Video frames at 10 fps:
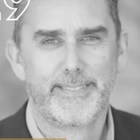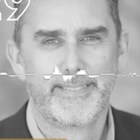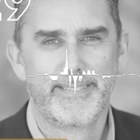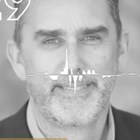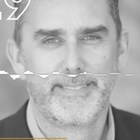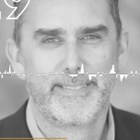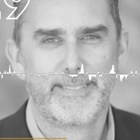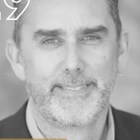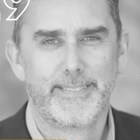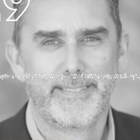I love
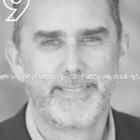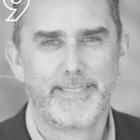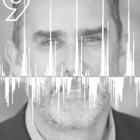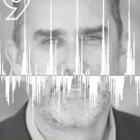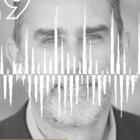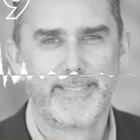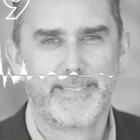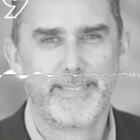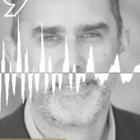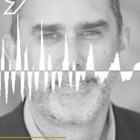that. Now, Eric, if you